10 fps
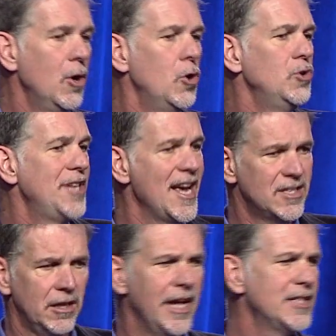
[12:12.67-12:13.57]
who
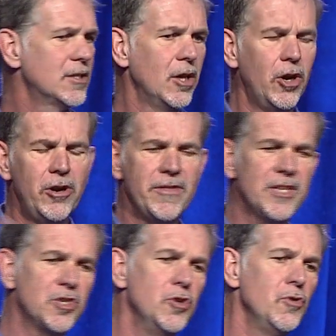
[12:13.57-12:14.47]
says, let's learn
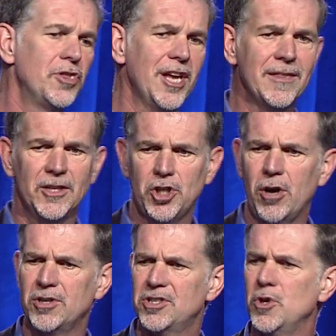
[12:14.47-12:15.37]
this new thing that
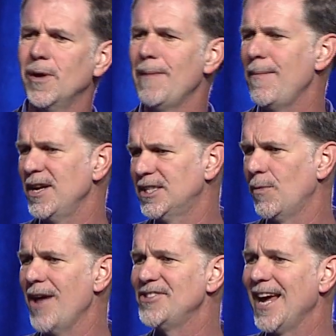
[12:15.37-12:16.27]
charters are doing. Maybe it's
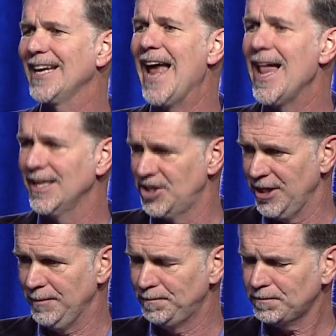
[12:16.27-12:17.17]
around
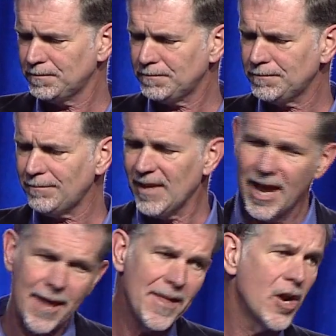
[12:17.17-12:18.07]
technology.
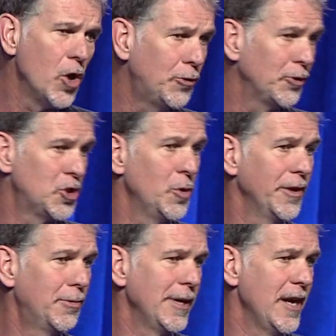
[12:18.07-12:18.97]
And that goes for 2
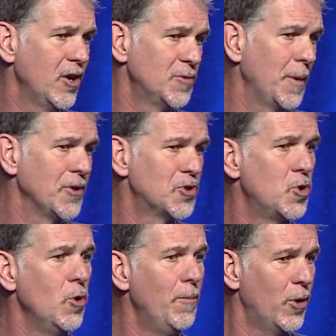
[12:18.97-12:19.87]
or 3 years, but the
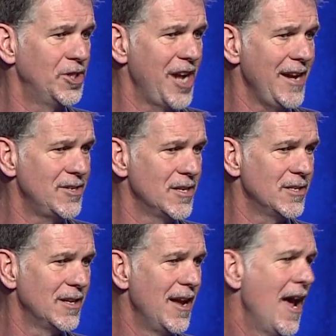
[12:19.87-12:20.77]
school board
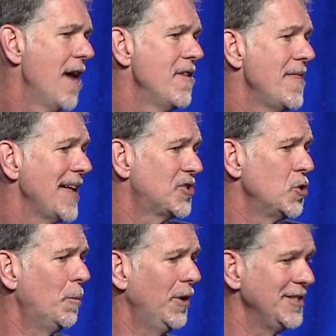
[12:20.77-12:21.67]
changes, and then that
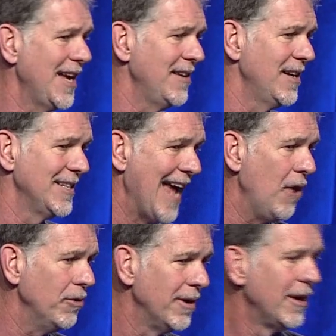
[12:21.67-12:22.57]
superintendent is
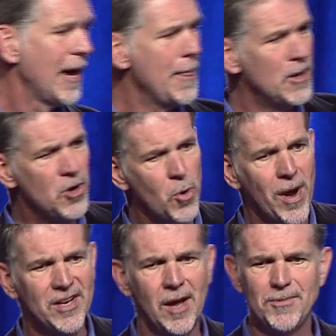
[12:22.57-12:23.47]
out, and the new
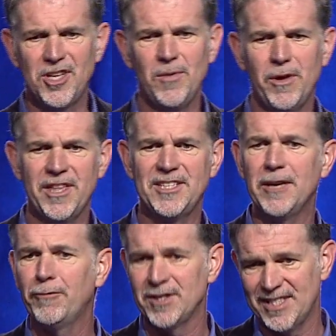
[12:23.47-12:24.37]
one comes in with a
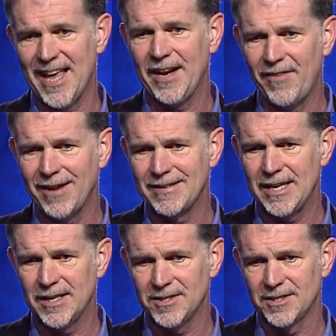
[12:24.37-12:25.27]
different set of
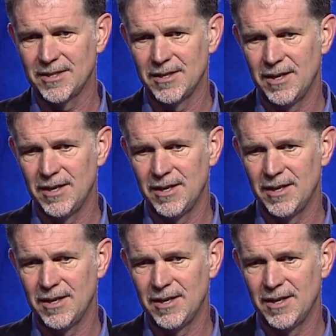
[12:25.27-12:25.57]
ideas.